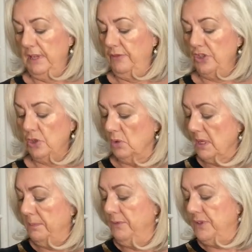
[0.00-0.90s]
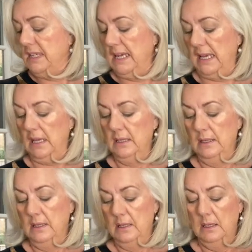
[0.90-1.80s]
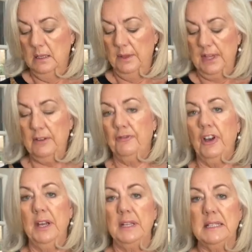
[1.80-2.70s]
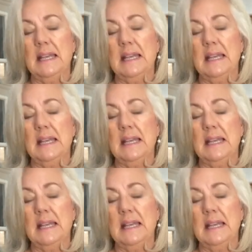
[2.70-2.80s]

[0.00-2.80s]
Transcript: if it's your cup of tea, then fine and